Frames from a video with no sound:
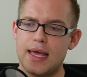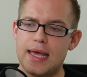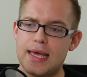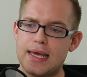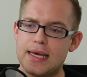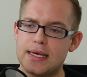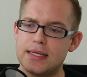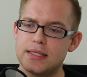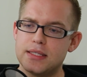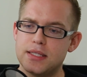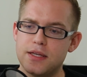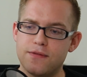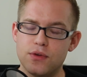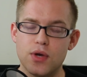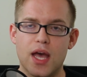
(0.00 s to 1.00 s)
And
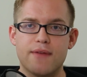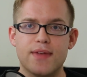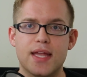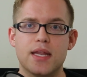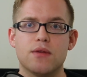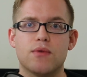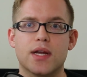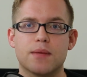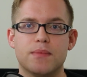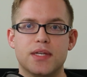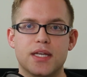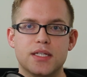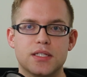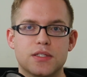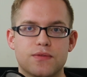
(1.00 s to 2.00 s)
if you have any
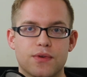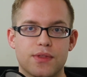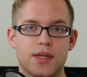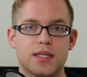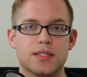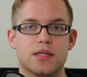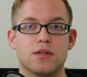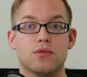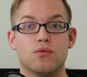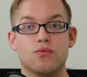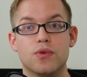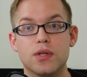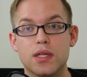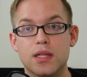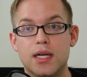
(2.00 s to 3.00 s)
recommendations for things that you'd
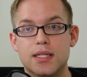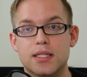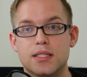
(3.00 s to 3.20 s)
really like